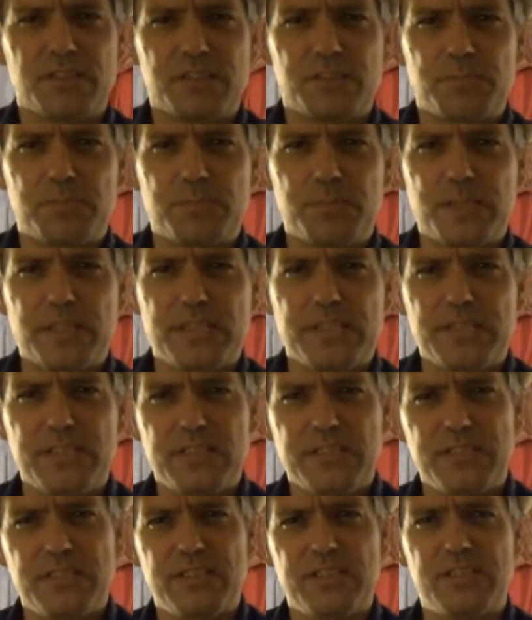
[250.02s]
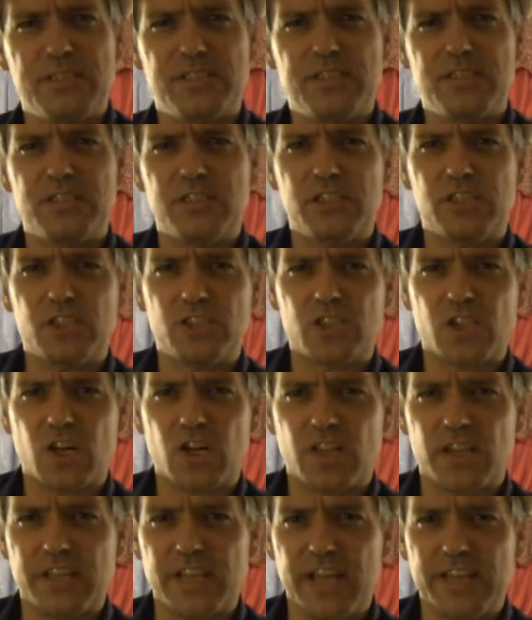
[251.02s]
spin,
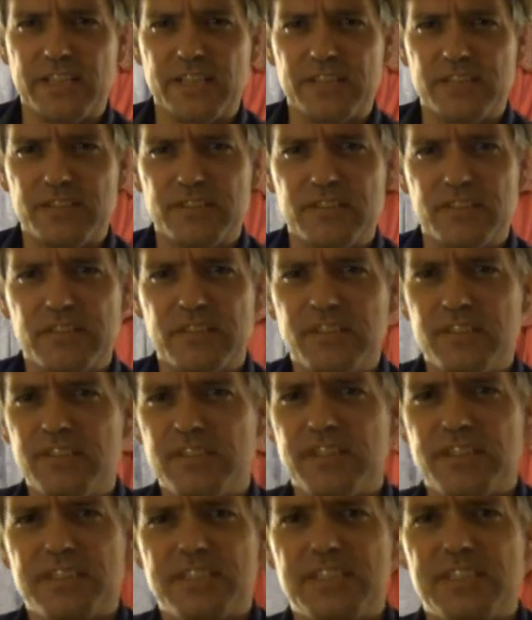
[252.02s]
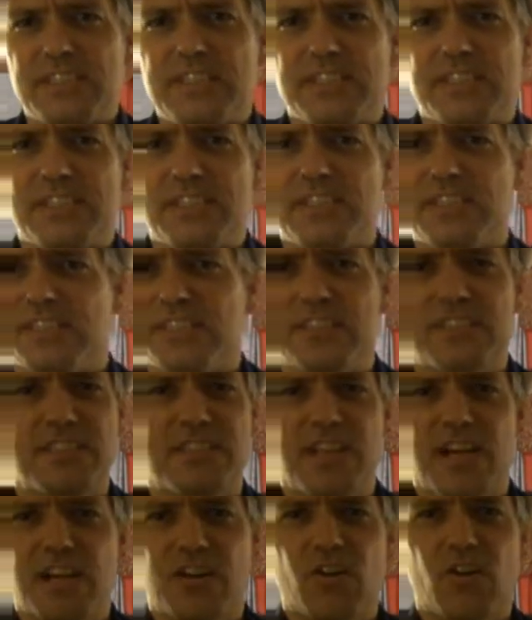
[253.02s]
Charlie A. It's easy. It's
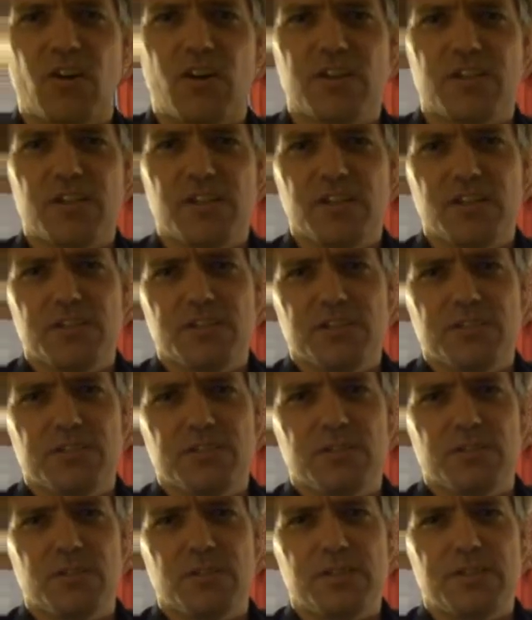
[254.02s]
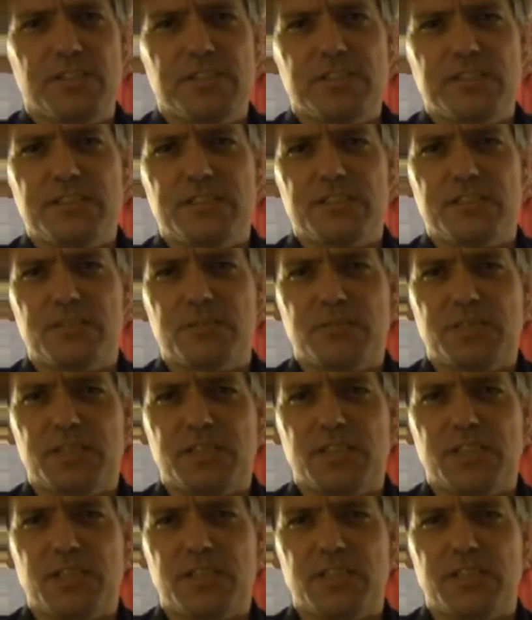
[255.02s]
not hard. Do the Cornelius,
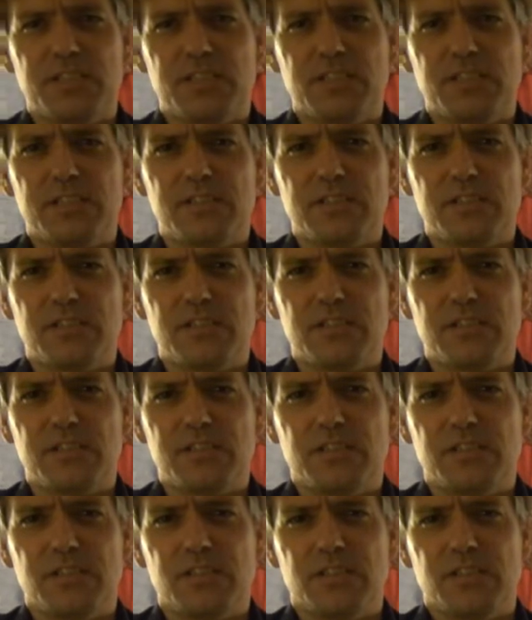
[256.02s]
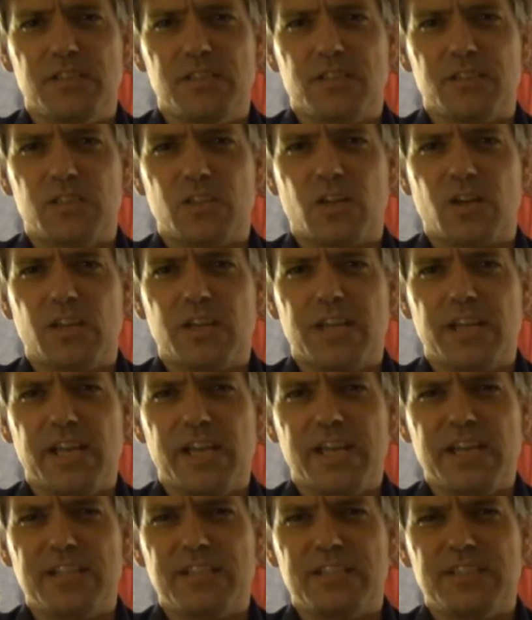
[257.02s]
kick, Charlie
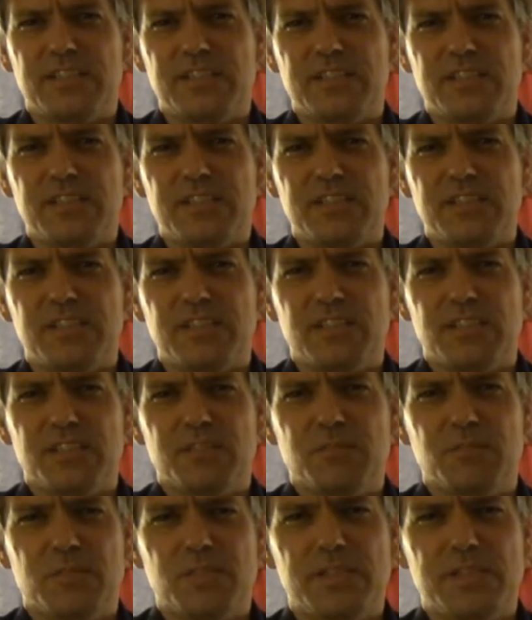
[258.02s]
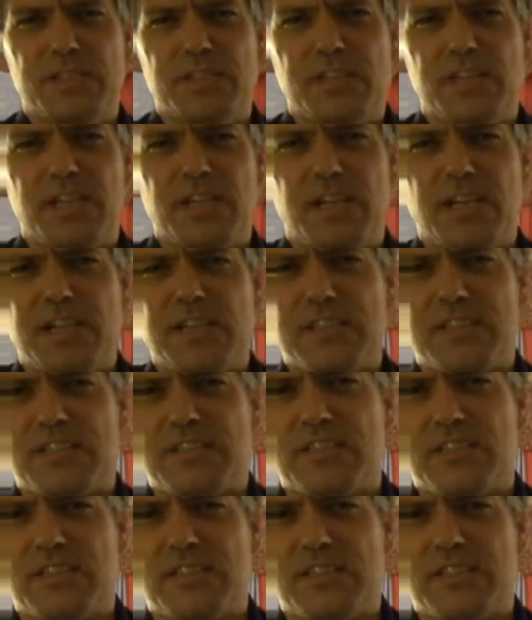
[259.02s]
A, complete the cut,